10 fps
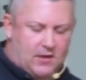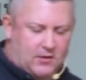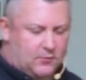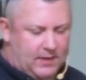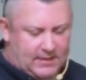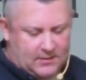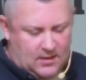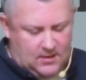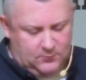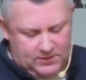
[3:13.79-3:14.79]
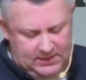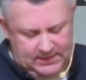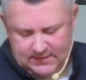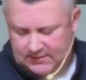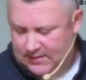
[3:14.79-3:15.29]
going to read it all. When you
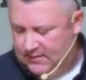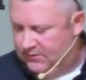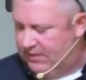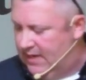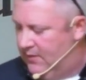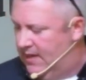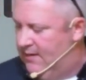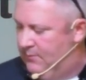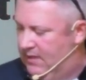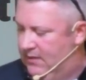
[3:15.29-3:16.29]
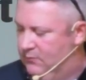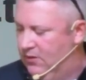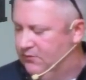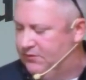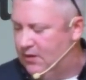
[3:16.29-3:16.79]
get there, shout amen. We're
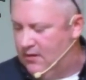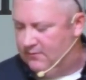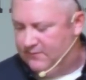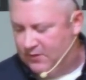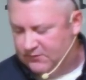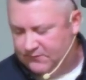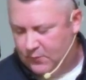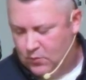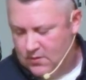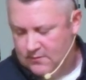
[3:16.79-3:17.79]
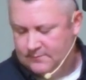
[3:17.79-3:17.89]
going to start in verse 4.